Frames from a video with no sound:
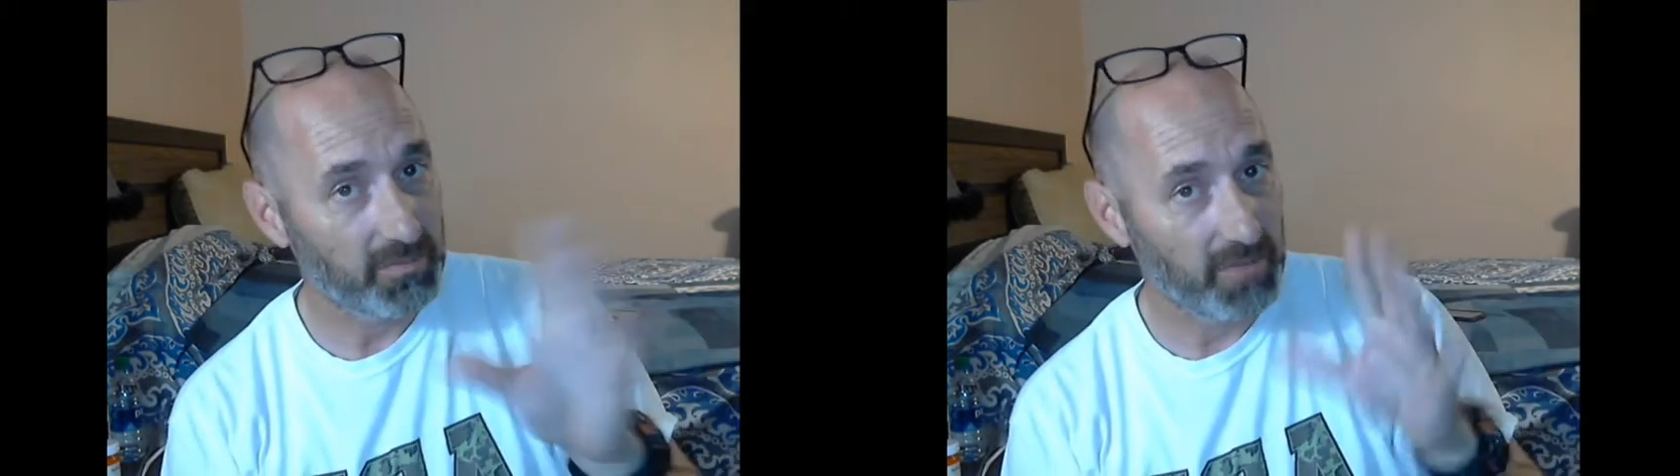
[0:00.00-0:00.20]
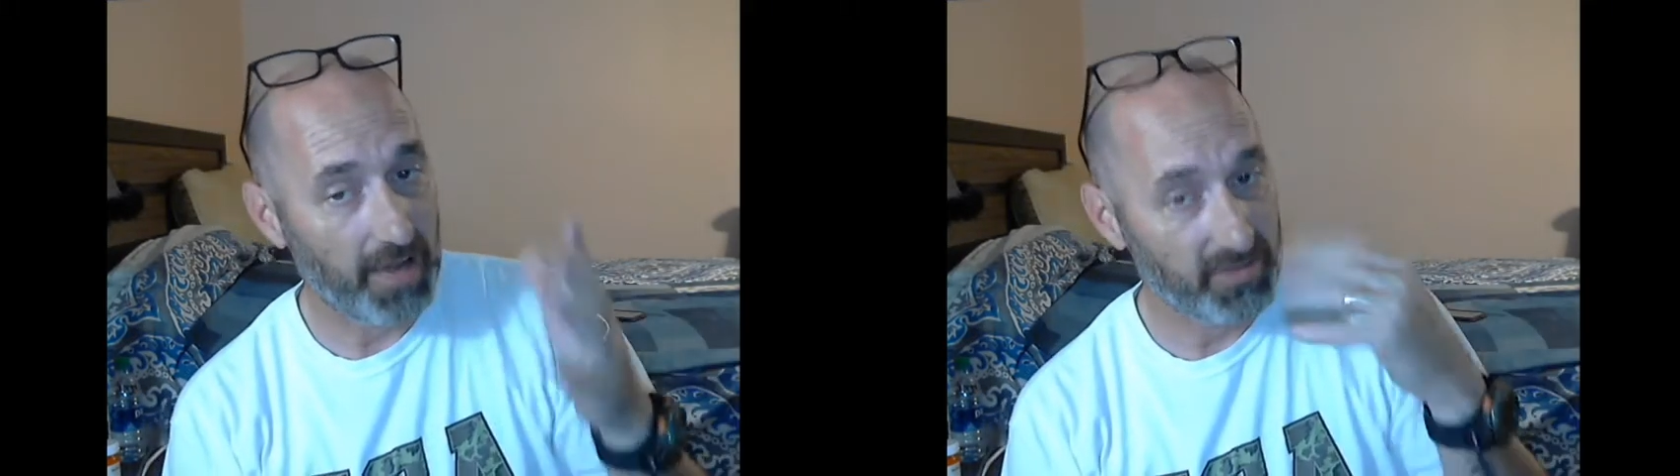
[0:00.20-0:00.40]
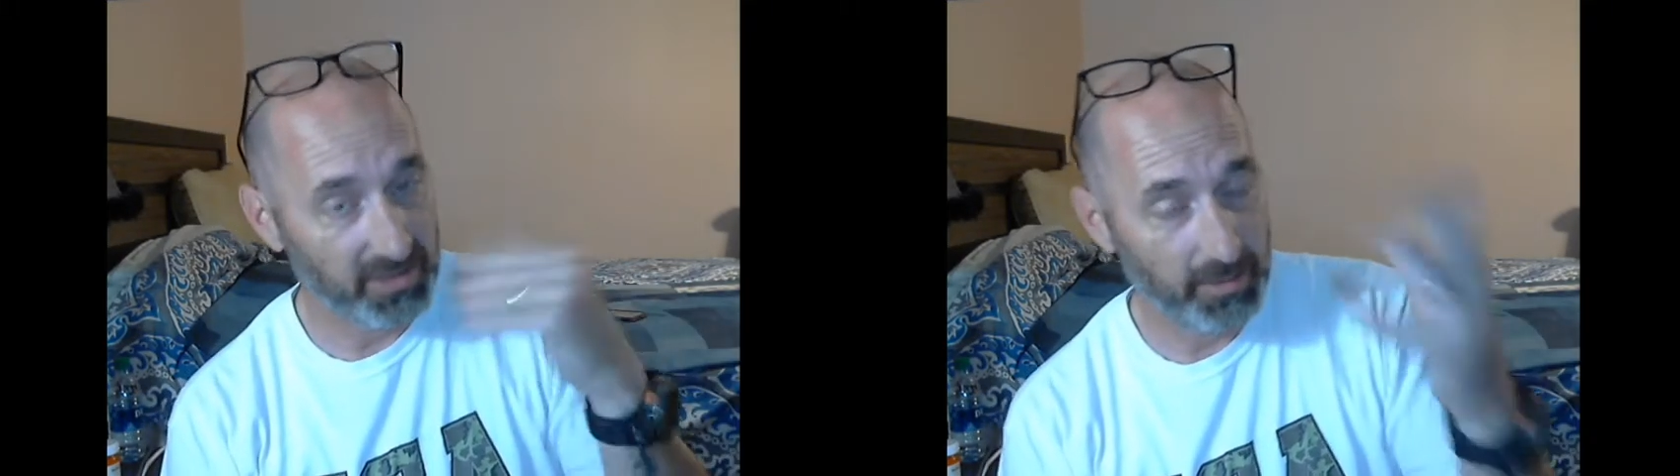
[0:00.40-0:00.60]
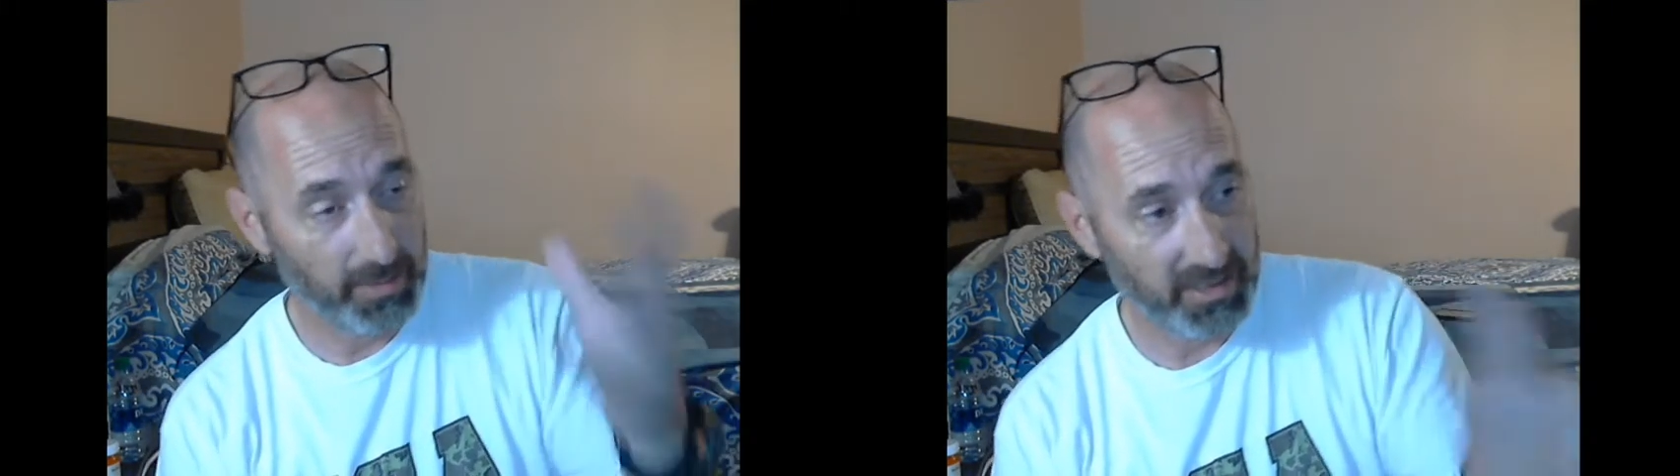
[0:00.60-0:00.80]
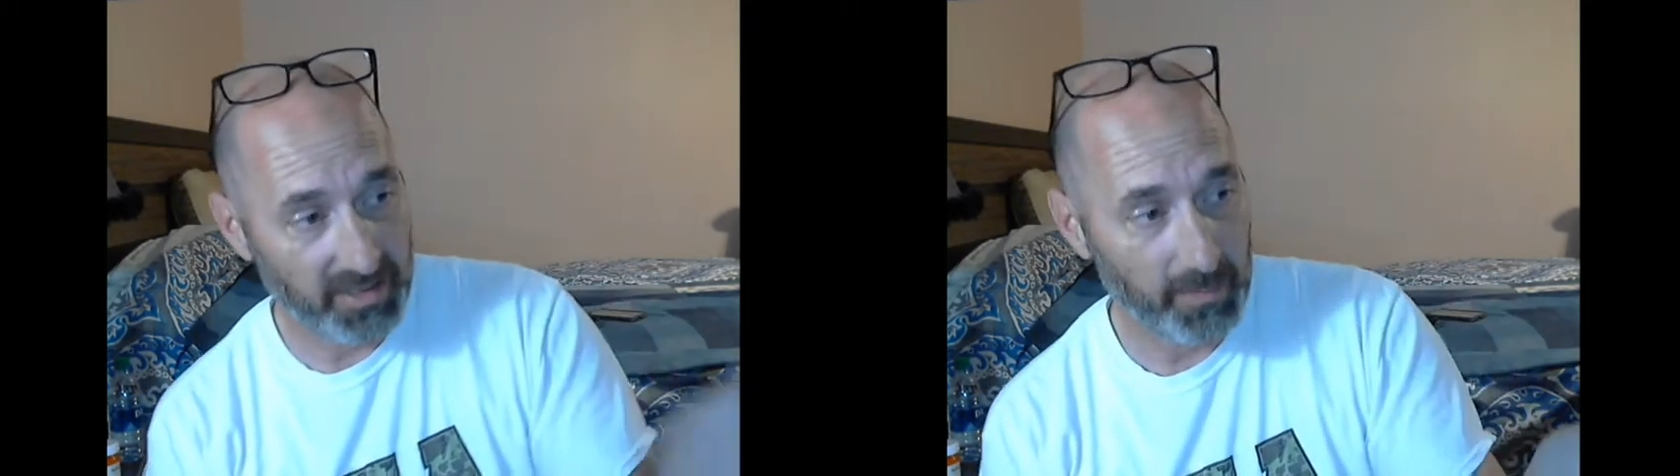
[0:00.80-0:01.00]
obviously,
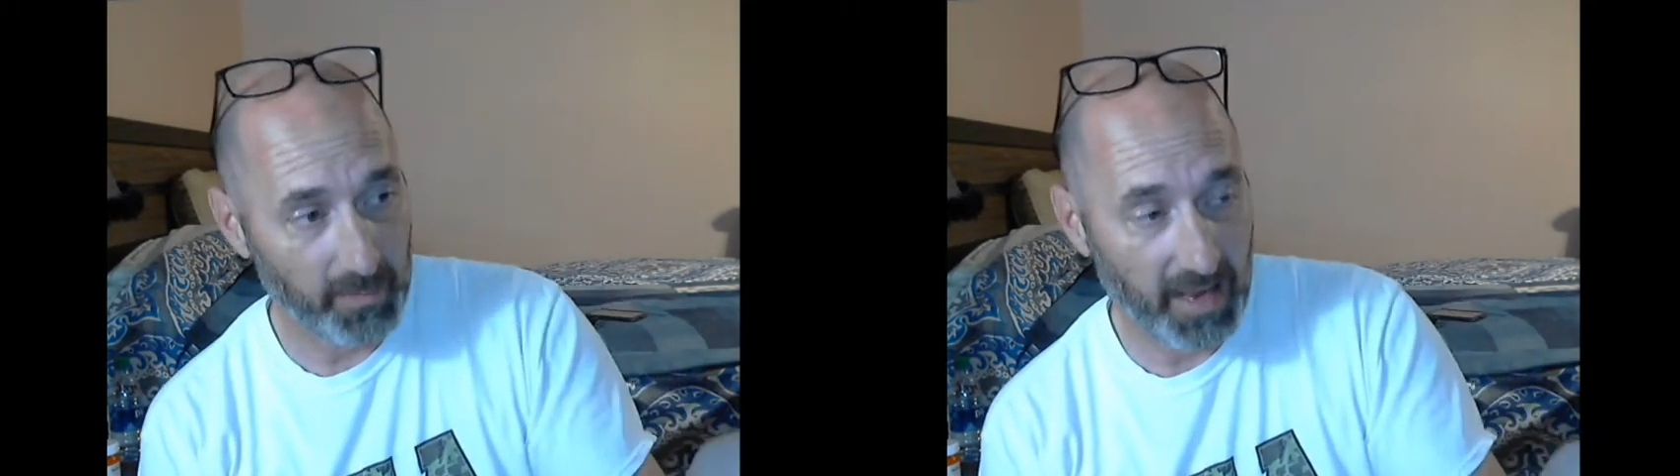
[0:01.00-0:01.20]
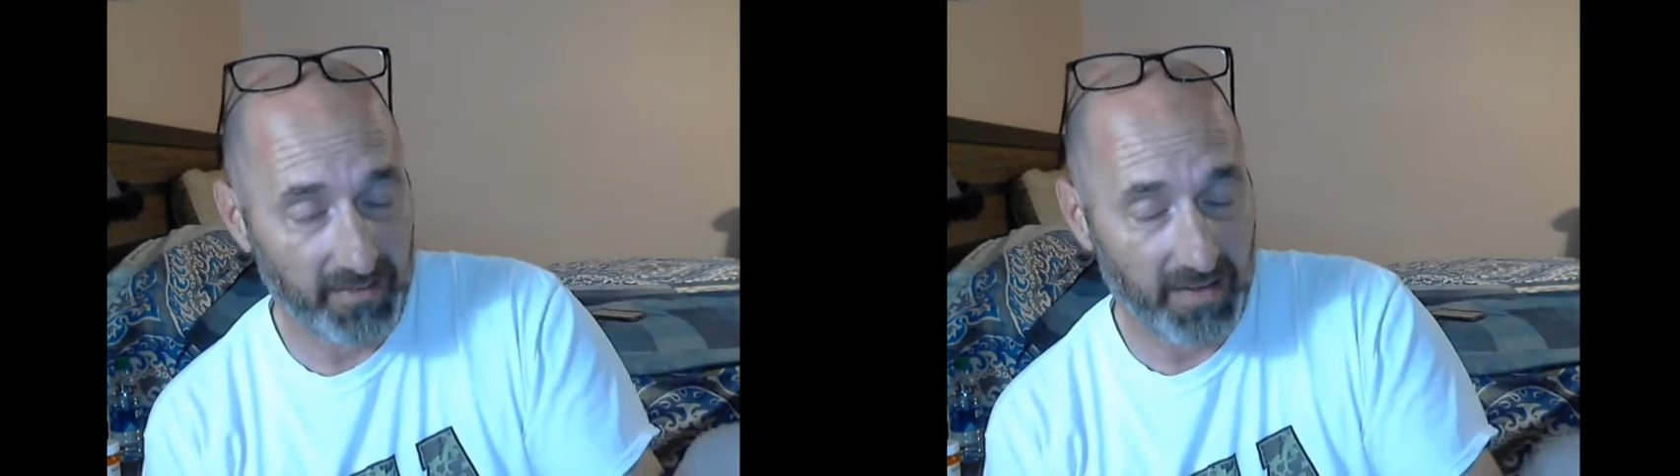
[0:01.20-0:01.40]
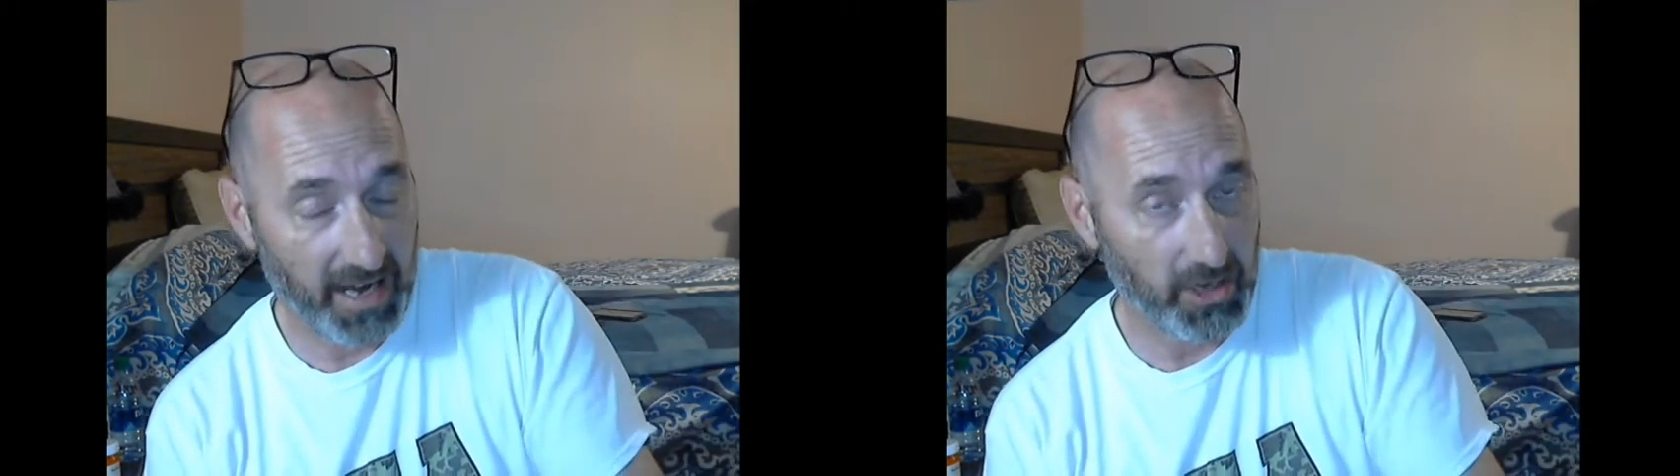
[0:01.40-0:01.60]
because I